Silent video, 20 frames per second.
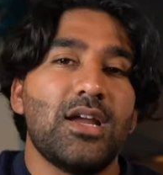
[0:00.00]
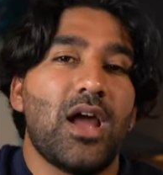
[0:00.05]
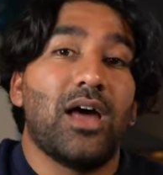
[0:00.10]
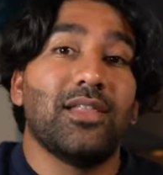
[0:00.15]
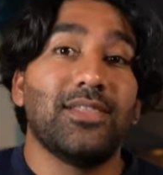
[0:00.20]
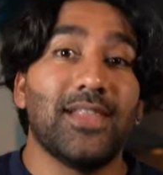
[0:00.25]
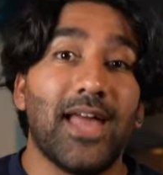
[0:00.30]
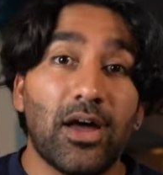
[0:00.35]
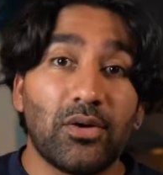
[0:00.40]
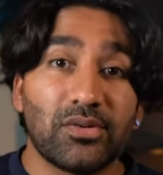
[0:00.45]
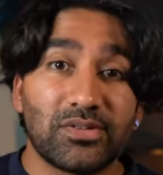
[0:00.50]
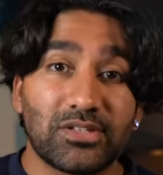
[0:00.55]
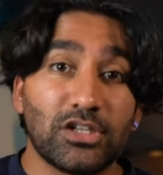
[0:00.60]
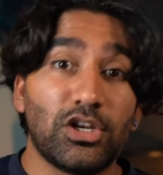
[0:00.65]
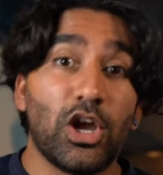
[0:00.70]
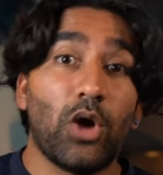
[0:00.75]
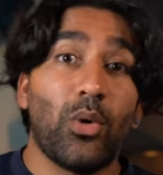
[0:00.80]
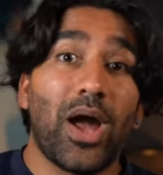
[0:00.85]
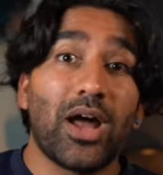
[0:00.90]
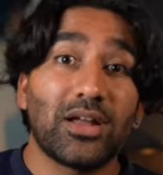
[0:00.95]
allow us to
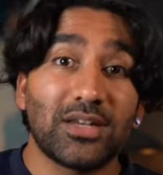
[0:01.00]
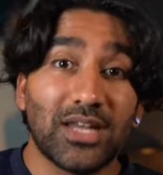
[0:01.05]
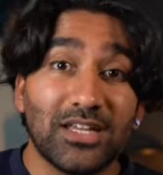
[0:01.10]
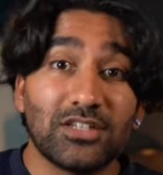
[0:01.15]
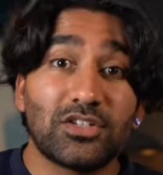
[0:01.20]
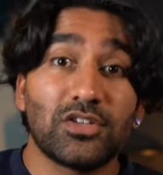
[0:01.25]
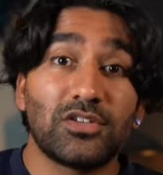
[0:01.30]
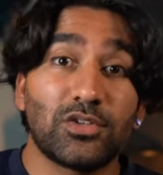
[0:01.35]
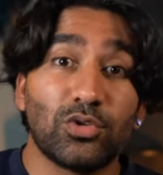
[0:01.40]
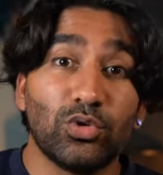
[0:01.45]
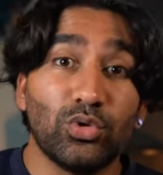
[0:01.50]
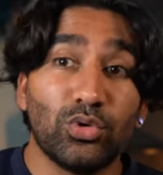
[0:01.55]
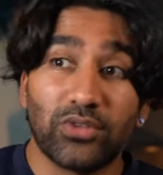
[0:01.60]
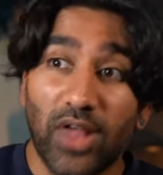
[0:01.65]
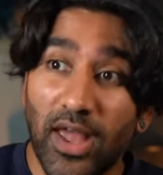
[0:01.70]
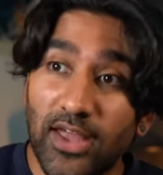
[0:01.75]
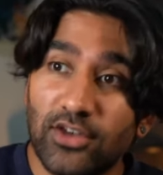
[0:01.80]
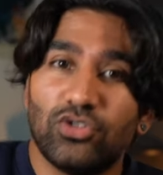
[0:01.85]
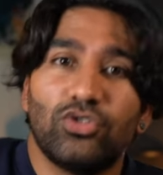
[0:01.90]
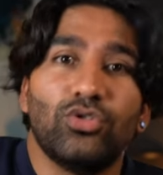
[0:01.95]
go out into schools
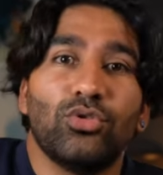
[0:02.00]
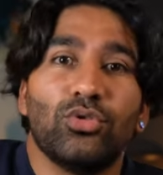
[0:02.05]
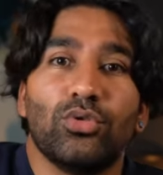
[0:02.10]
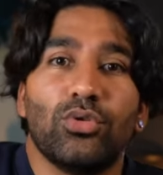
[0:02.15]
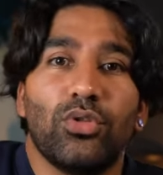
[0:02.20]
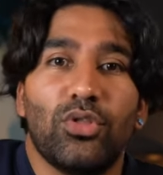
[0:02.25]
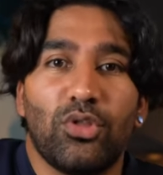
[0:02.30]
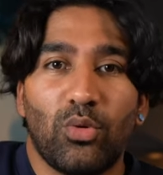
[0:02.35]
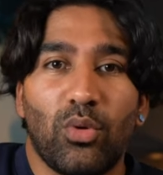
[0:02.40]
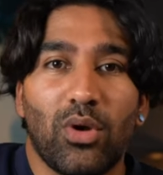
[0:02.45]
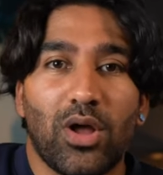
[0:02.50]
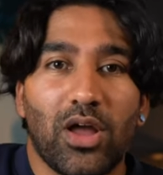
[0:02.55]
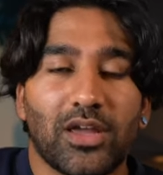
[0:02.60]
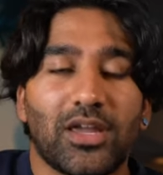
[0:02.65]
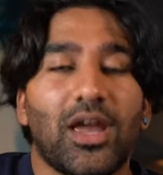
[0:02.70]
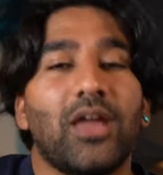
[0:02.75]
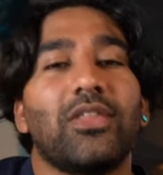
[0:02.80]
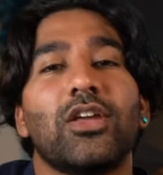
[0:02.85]
and do the work.